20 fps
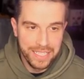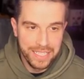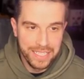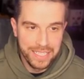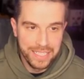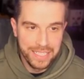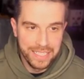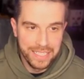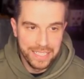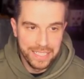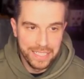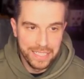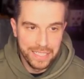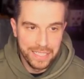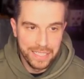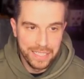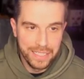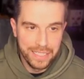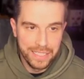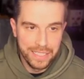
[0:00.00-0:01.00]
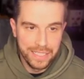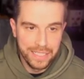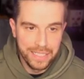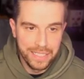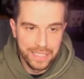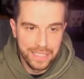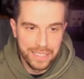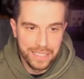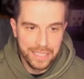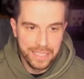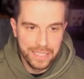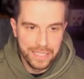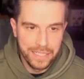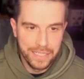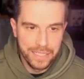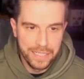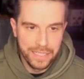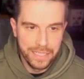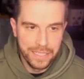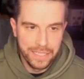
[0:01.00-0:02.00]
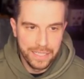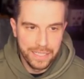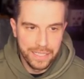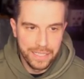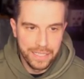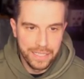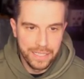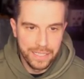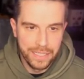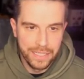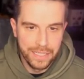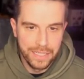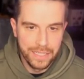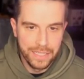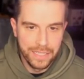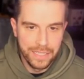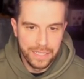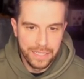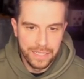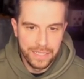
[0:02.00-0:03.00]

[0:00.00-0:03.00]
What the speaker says: No one is speaking in this clip.